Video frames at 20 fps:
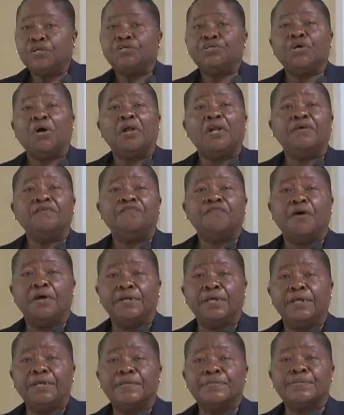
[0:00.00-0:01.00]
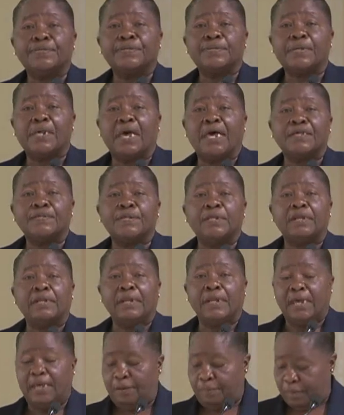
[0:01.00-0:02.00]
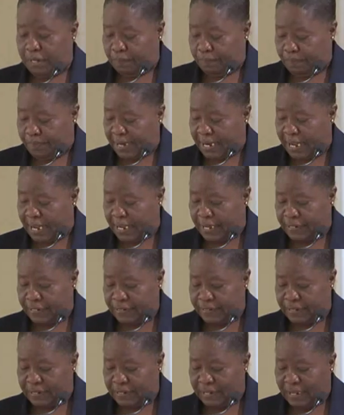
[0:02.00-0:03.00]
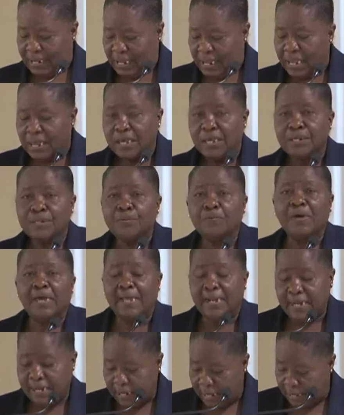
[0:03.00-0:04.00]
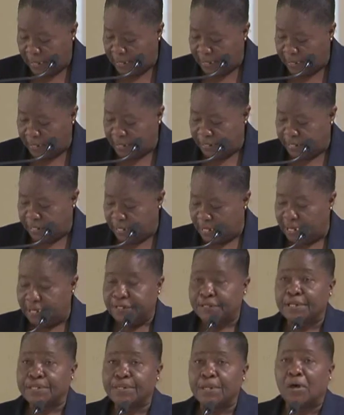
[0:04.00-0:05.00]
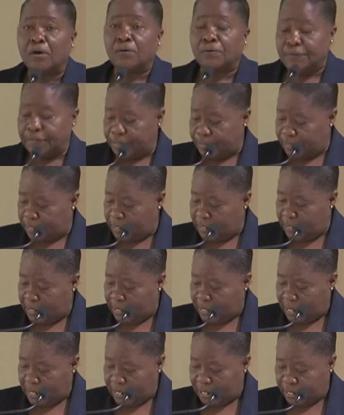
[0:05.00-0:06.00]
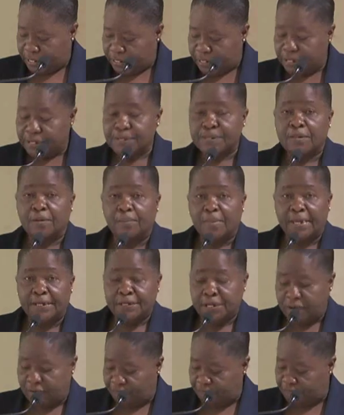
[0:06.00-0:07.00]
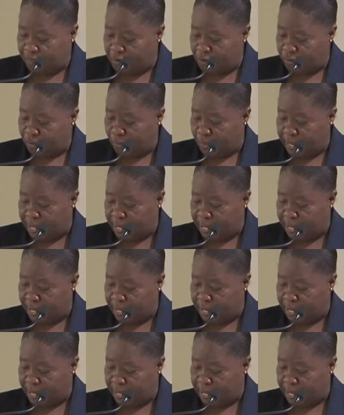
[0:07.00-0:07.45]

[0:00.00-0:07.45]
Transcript: Jolly Phonics, as the name implies, is really learning letter songs in a systematic, fun